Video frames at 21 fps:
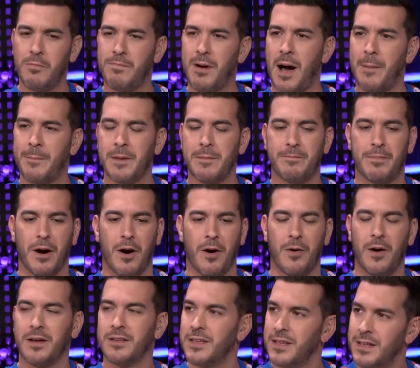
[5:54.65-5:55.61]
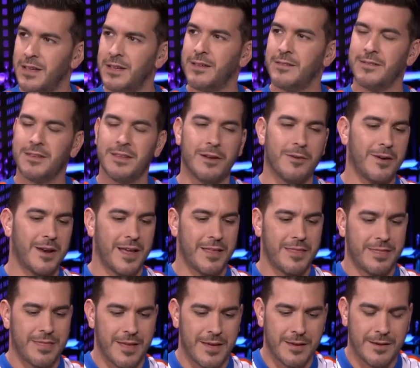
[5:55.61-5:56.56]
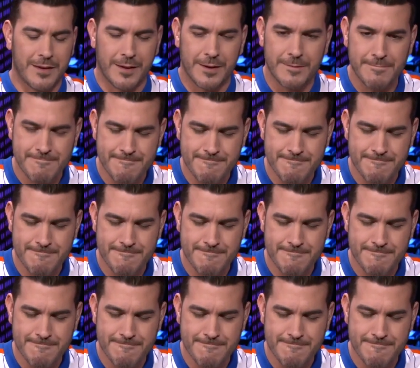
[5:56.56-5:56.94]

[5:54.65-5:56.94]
Bobby Bowe. You know what I think?